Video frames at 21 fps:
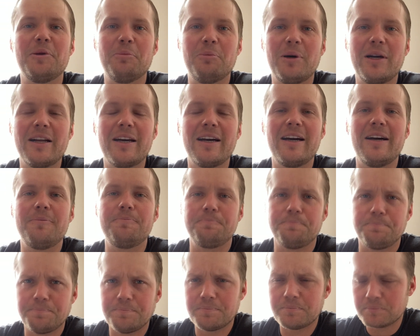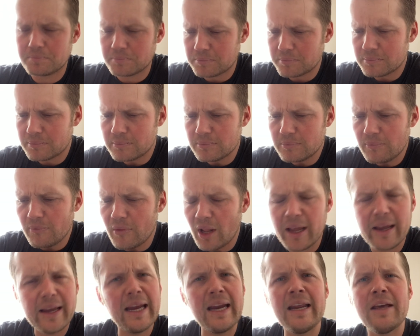But, uh,
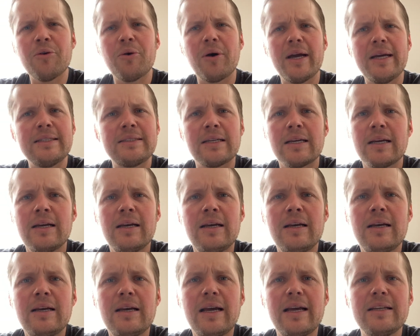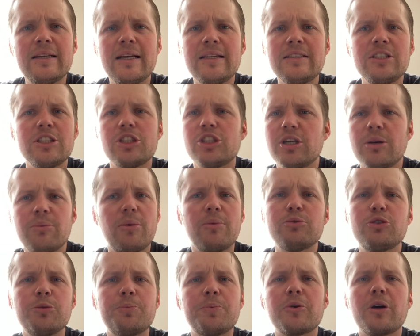anyways, and that's just something I'm
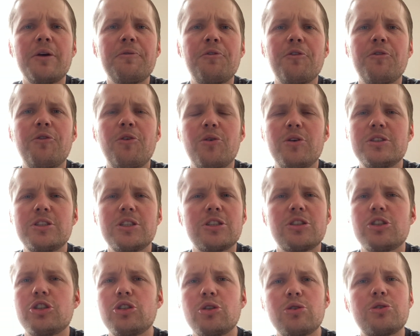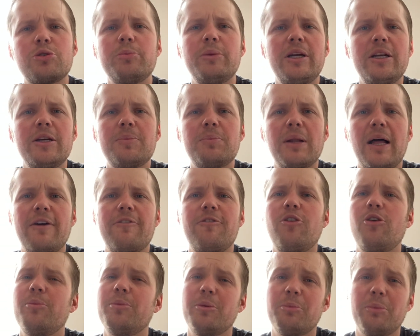super grateful for is just the social media
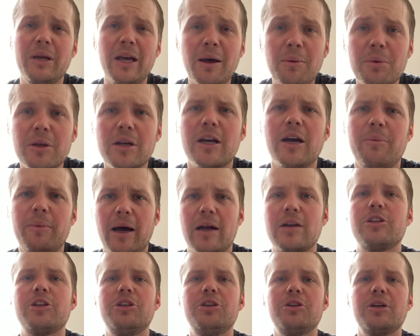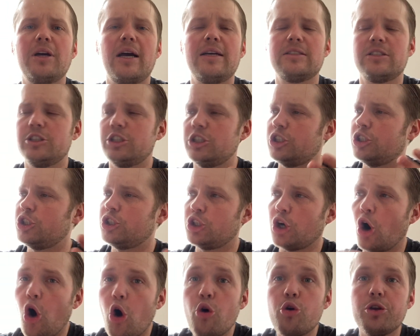platform to be able to come out to you guys and just
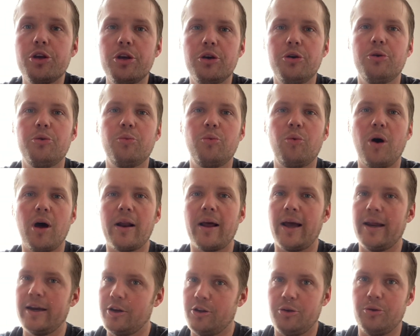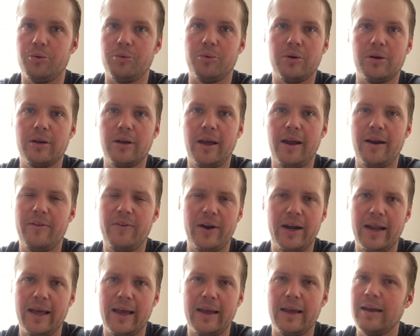show you what I do every
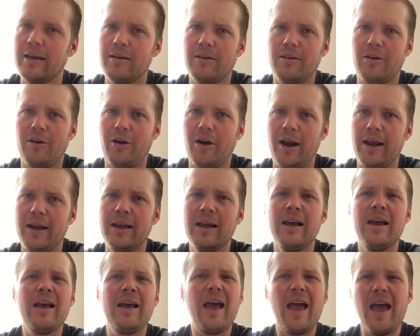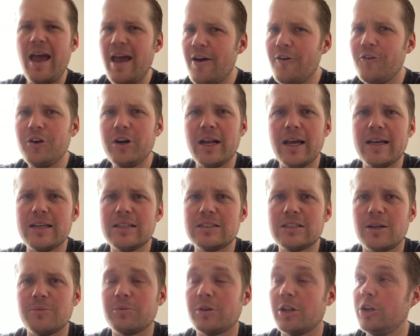day, all right? Every day is
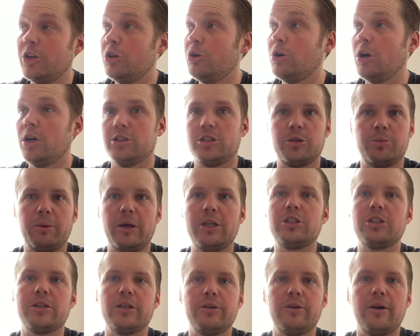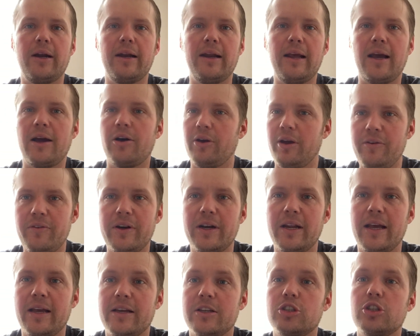something new, especially right now. Every
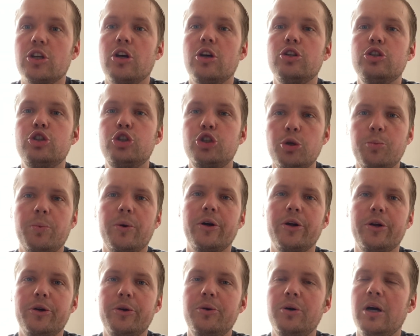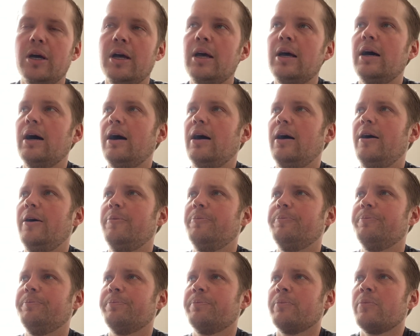day is super new.
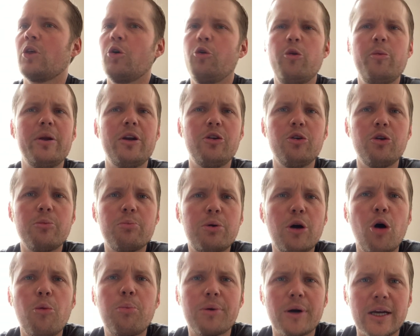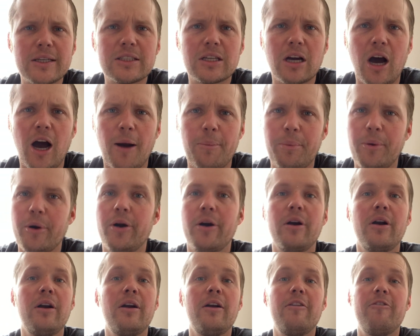Um, we've been doing ProPress Copper,
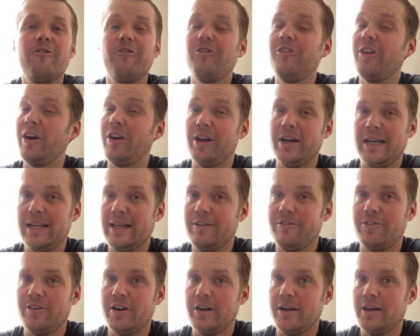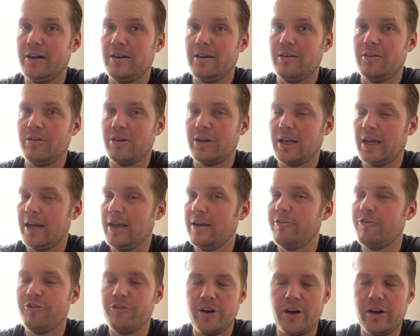very different, okay?
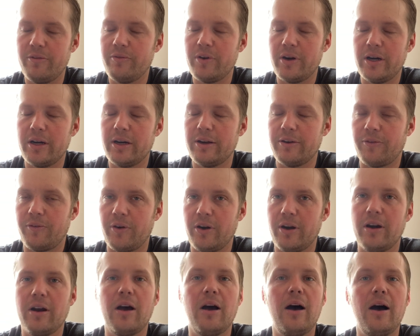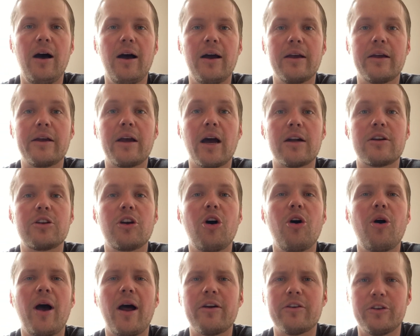Very, very different. Uh, got to
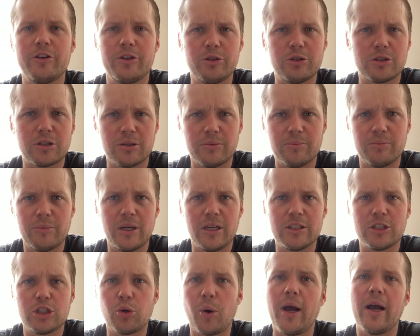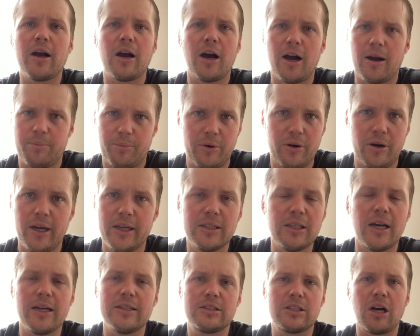go out and do some uh, sweat copper. I,
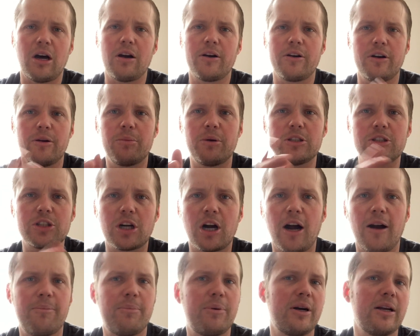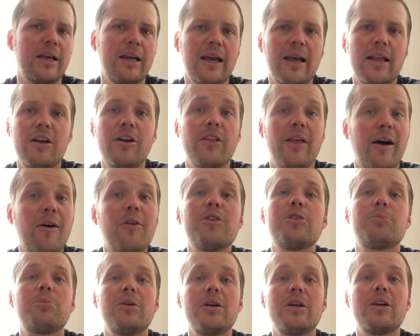I soldered a bunch of copper together. That
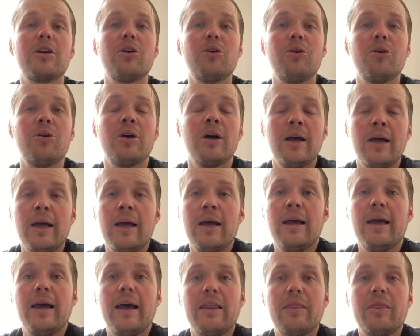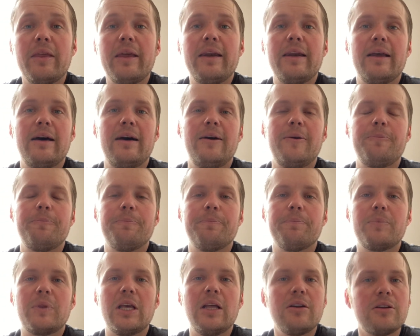was pretty cool. And then
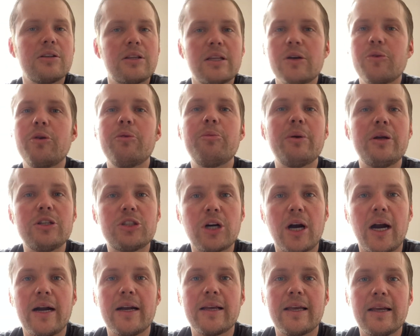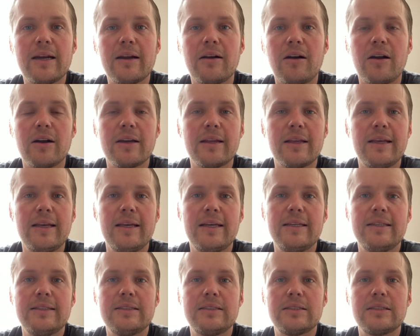um, the other thing we've been trying to get on
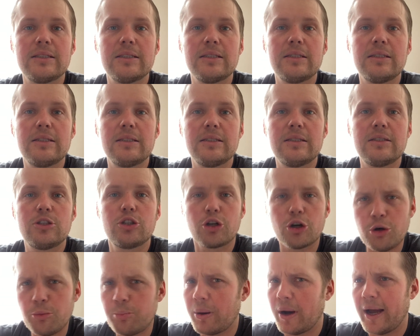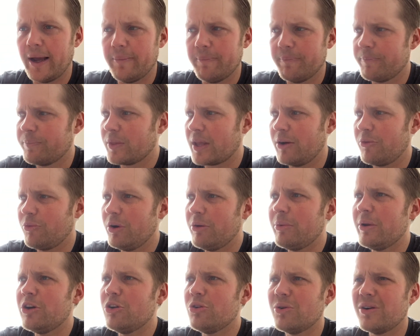is screw pipe. And we've
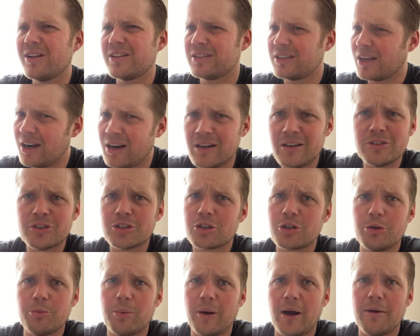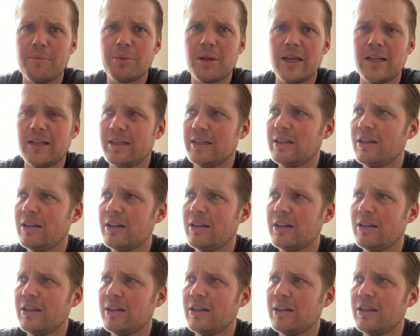been doing a ton of screw pipe lately.